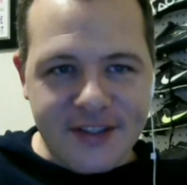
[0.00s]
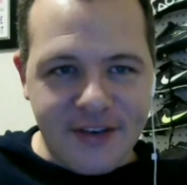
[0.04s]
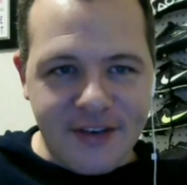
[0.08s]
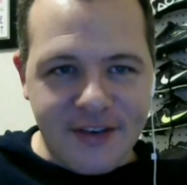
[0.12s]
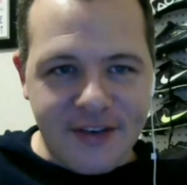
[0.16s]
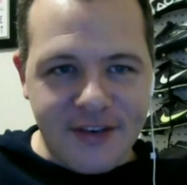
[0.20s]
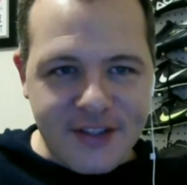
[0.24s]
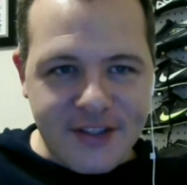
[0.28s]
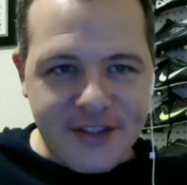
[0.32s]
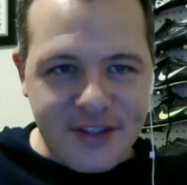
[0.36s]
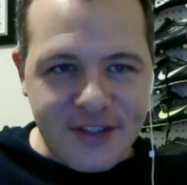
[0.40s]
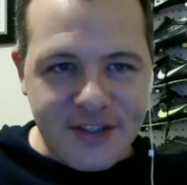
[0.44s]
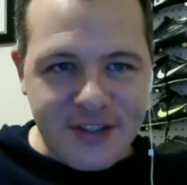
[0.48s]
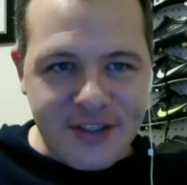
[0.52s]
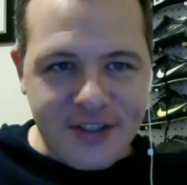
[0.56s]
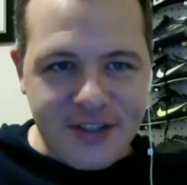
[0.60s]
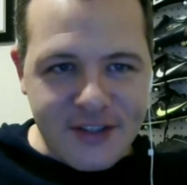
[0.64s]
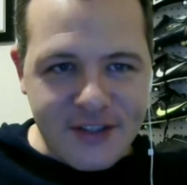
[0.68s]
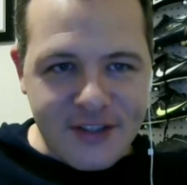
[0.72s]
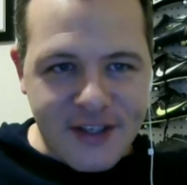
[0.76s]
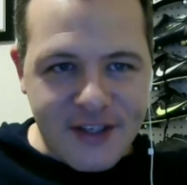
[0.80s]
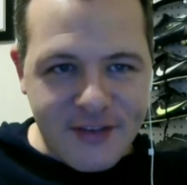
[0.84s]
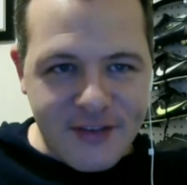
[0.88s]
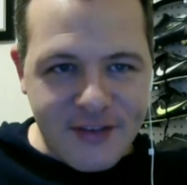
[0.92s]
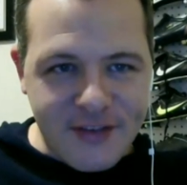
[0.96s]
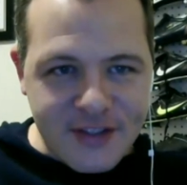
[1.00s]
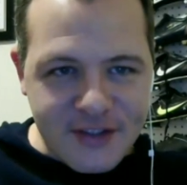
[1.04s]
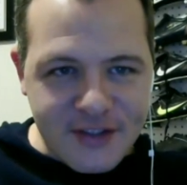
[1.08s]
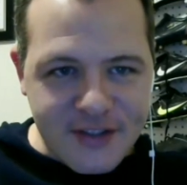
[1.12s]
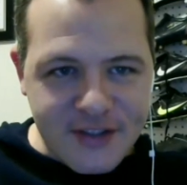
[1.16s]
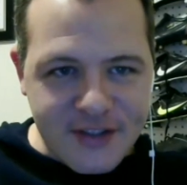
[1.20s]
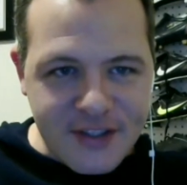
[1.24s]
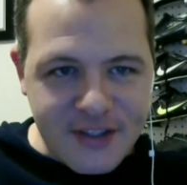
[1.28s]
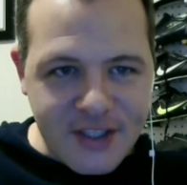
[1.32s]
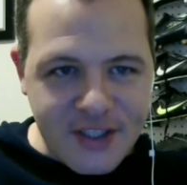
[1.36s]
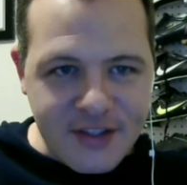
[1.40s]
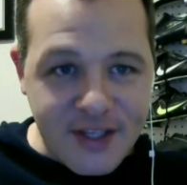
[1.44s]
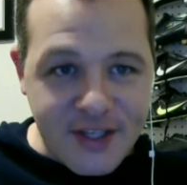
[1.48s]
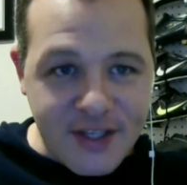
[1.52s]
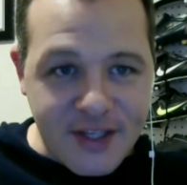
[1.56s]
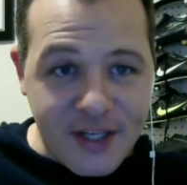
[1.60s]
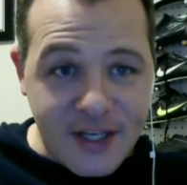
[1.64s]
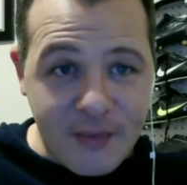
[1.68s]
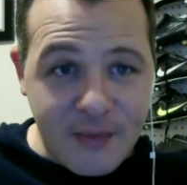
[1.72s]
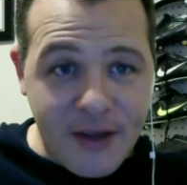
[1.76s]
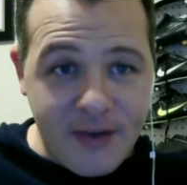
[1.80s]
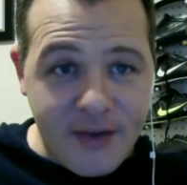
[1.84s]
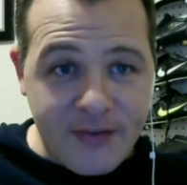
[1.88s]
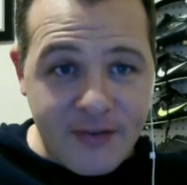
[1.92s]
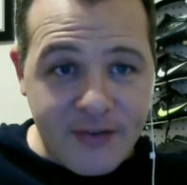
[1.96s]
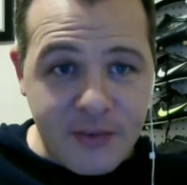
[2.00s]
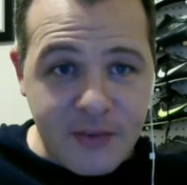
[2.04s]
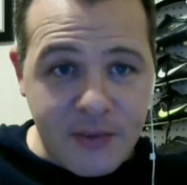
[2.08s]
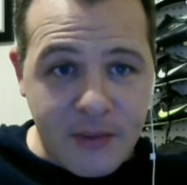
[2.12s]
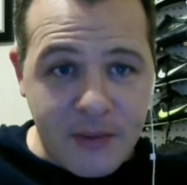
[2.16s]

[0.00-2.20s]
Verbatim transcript: Just give us your suggestions. I think we